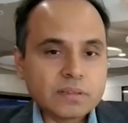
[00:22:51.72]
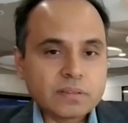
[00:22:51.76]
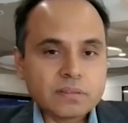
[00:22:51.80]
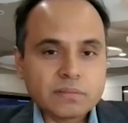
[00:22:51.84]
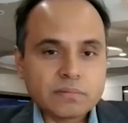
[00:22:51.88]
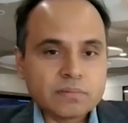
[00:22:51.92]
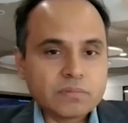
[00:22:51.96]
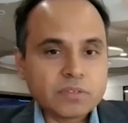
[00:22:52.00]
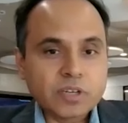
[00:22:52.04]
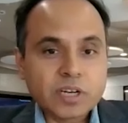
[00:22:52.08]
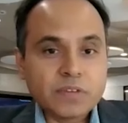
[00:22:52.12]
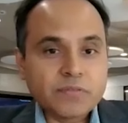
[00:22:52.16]

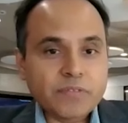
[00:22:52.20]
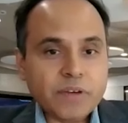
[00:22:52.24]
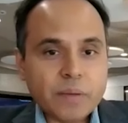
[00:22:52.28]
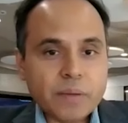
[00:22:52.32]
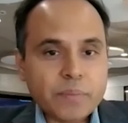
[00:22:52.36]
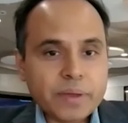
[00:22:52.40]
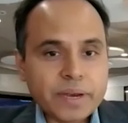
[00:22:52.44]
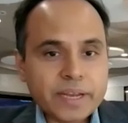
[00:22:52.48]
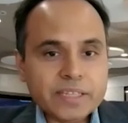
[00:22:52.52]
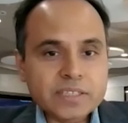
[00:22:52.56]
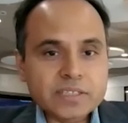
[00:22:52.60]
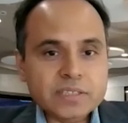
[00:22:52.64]
35
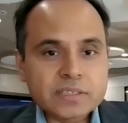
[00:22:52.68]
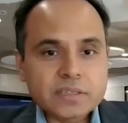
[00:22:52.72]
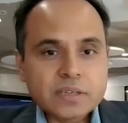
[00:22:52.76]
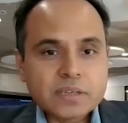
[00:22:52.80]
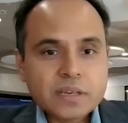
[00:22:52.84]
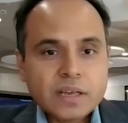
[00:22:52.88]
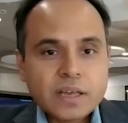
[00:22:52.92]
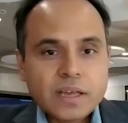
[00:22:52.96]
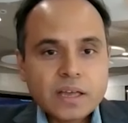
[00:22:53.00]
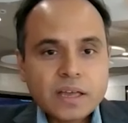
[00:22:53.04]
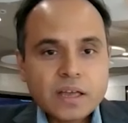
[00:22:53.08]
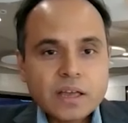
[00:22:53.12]
minutes.
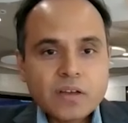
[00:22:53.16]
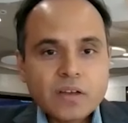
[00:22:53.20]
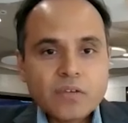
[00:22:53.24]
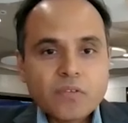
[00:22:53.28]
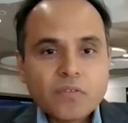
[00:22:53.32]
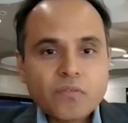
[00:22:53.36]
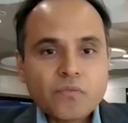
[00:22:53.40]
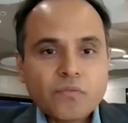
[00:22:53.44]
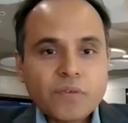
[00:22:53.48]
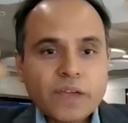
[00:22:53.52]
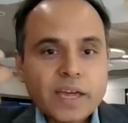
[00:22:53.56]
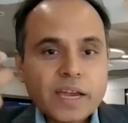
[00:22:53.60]

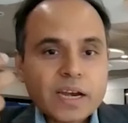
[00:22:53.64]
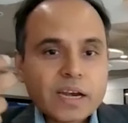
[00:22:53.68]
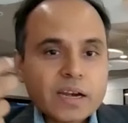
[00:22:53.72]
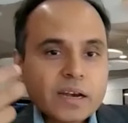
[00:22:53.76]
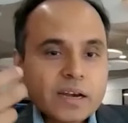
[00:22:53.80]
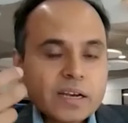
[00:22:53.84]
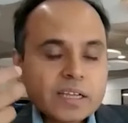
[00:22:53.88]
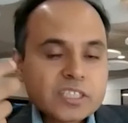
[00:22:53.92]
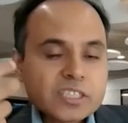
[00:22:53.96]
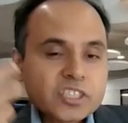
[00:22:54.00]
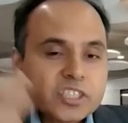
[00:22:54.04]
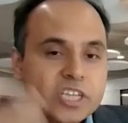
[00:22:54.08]
We are
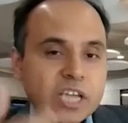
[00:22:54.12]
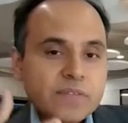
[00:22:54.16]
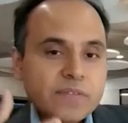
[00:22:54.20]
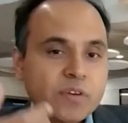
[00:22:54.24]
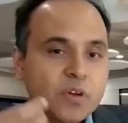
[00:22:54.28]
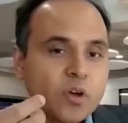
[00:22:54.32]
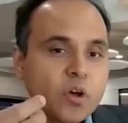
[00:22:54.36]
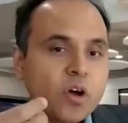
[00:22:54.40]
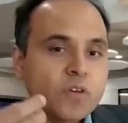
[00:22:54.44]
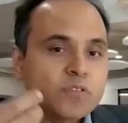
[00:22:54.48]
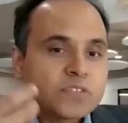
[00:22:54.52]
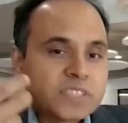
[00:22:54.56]

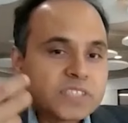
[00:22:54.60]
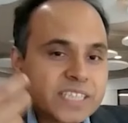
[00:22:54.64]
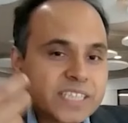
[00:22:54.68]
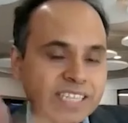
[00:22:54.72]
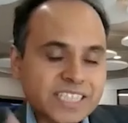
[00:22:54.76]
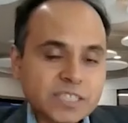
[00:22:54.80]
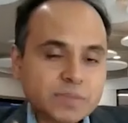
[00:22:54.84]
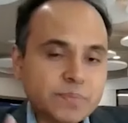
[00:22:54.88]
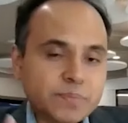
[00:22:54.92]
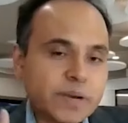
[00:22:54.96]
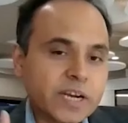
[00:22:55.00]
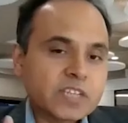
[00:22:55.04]
shaving off
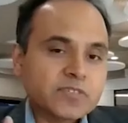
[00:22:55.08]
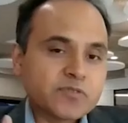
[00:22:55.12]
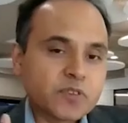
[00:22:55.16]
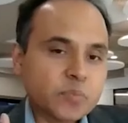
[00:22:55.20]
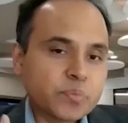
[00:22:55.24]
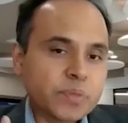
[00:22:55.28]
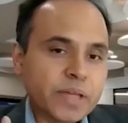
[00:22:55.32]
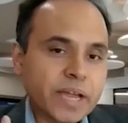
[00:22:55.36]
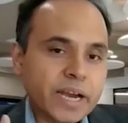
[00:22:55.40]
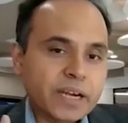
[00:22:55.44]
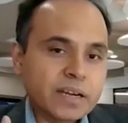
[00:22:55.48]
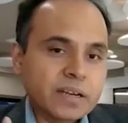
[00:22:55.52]
six minutes
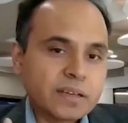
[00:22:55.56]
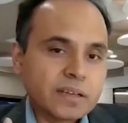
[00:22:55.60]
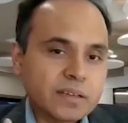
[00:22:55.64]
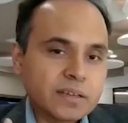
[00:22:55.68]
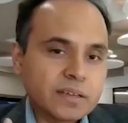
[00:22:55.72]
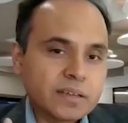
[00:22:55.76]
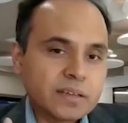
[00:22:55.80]
from that